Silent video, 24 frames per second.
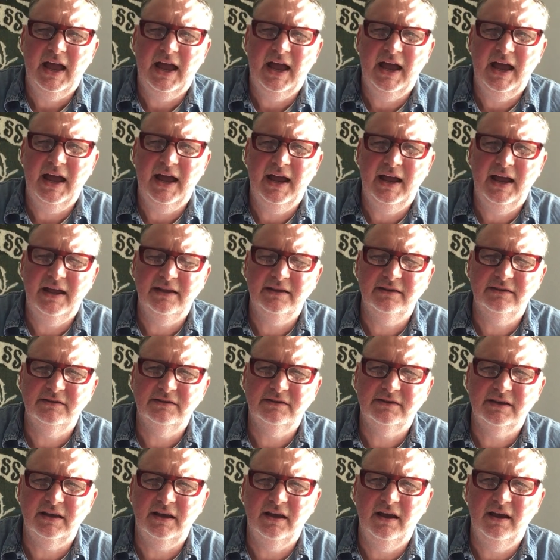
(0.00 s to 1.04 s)

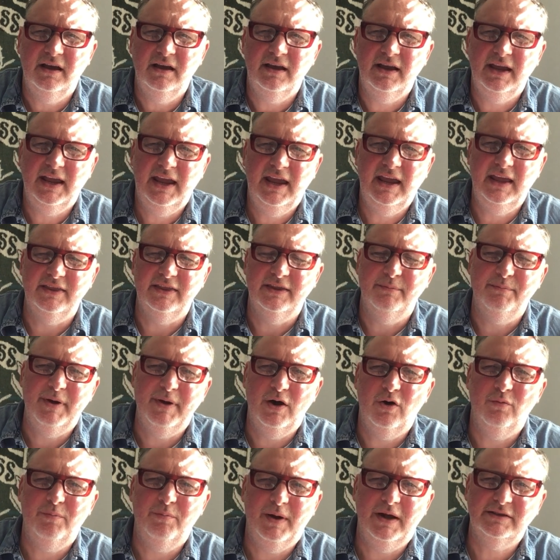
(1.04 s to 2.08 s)
and uh, hit the
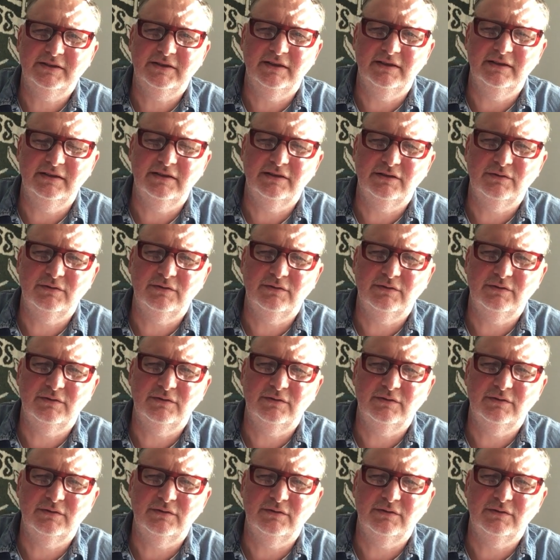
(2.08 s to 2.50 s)
bell button